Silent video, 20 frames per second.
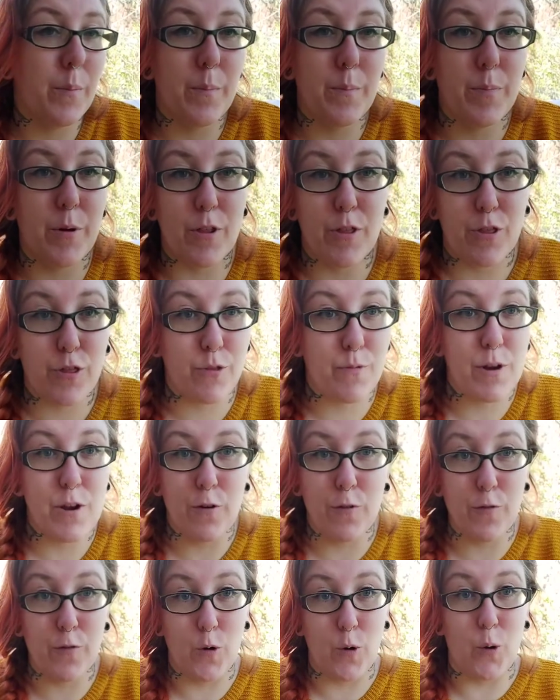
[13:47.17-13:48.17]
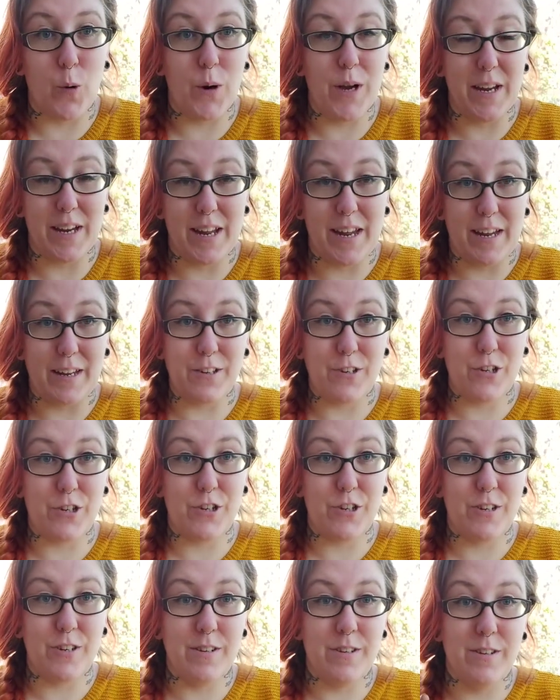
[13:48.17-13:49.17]
put 3 or 4 in
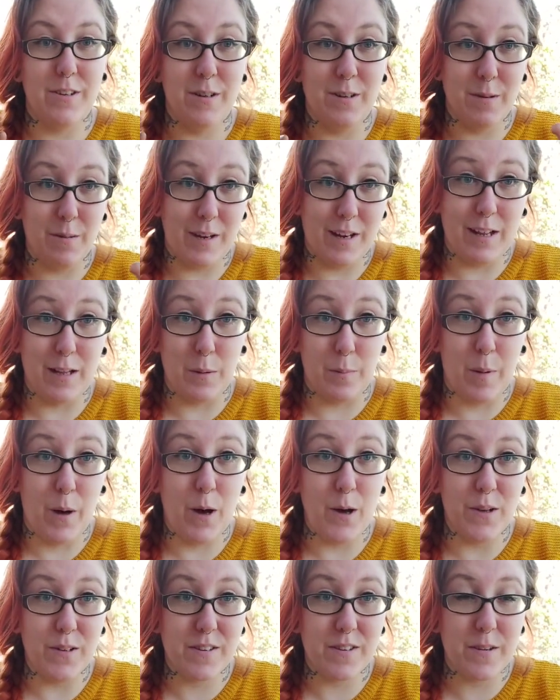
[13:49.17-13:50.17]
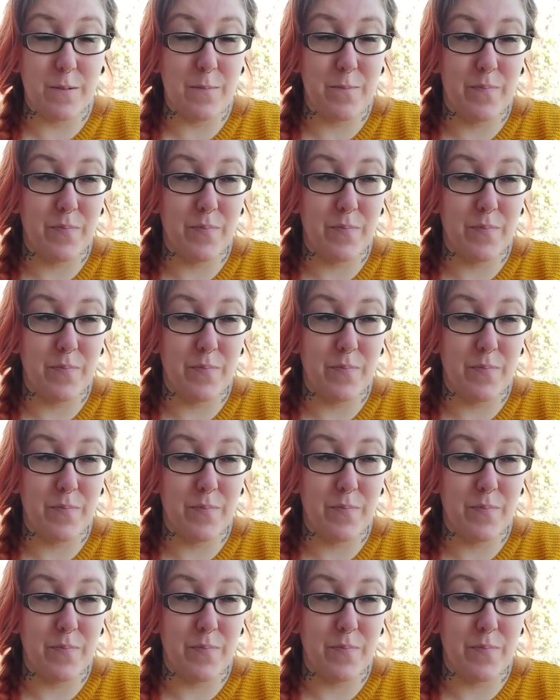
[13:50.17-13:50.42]
each little pot,